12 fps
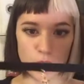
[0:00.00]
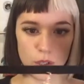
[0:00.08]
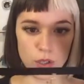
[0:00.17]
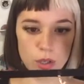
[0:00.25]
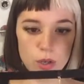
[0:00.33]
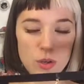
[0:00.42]

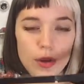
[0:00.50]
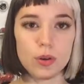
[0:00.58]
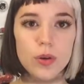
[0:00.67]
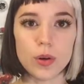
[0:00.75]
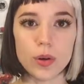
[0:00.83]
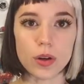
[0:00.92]

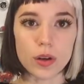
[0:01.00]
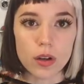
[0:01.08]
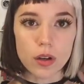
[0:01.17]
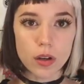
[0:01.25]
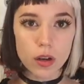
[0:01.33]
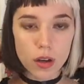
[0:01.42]
cute.
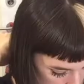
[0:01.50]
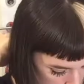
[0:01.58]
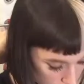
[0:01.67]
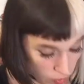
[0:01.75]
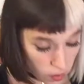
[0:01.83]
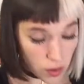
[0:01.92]

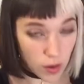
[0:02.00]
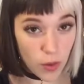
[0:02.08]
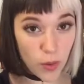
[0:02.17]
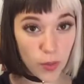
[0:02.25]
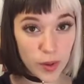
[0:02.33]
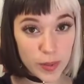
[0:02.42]

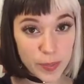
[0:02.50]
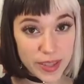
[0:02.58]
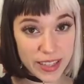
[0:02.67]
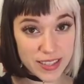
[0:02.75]
What a